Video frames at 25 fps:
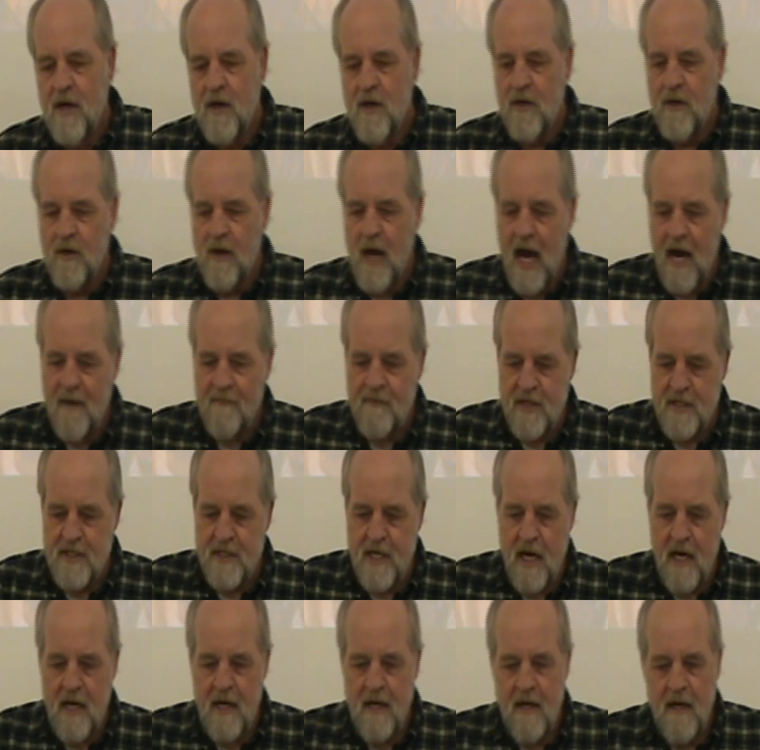You have to
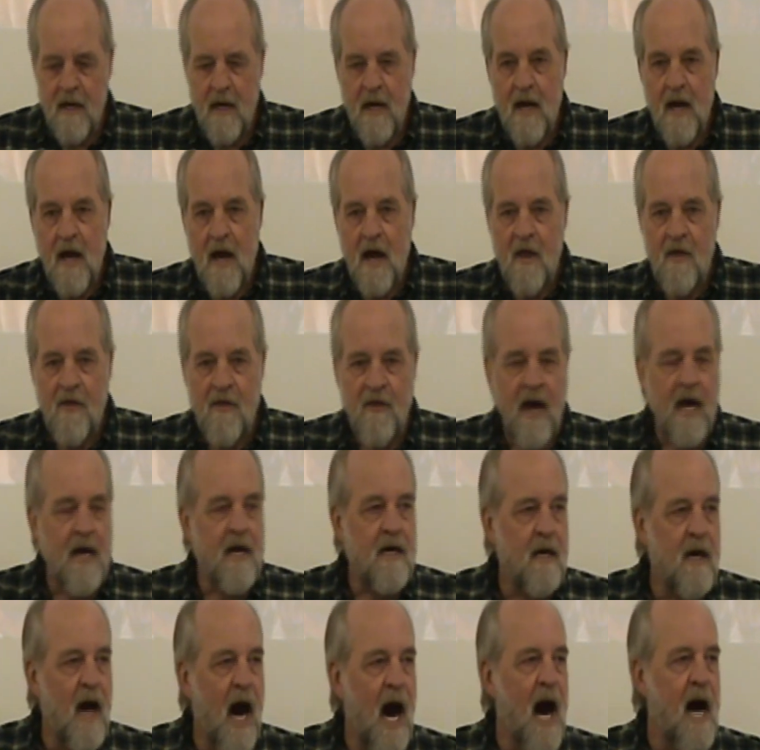say,
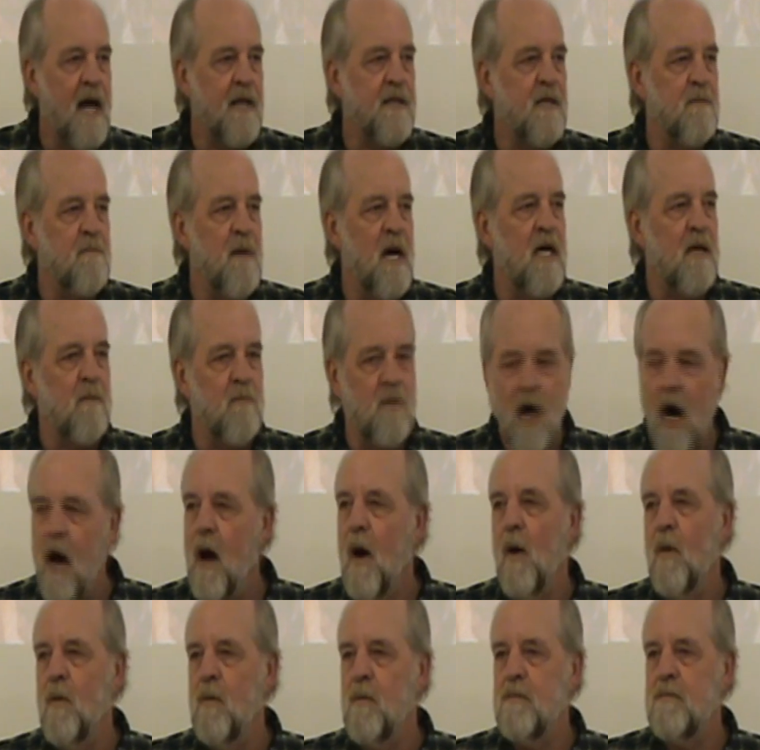thank God to make him
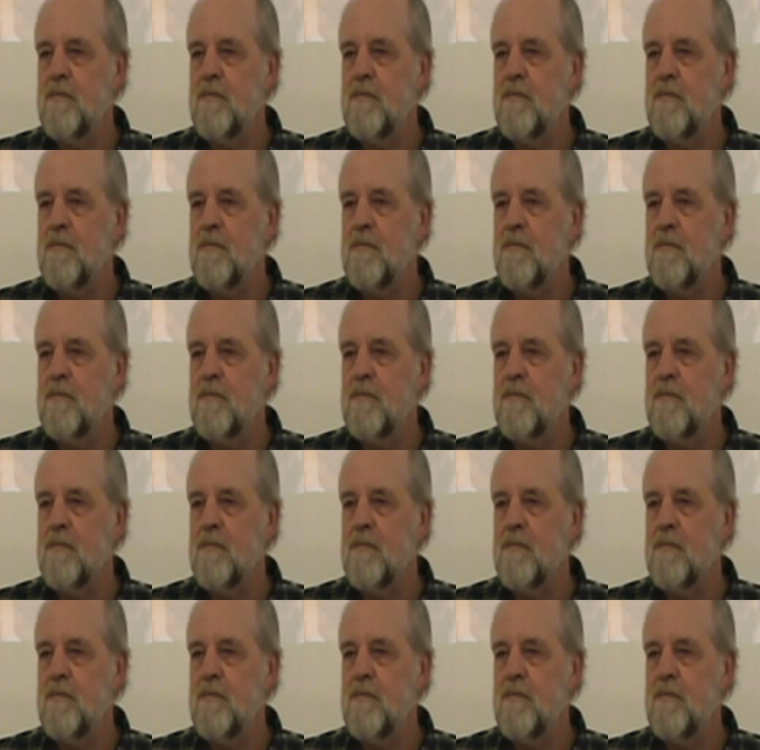go.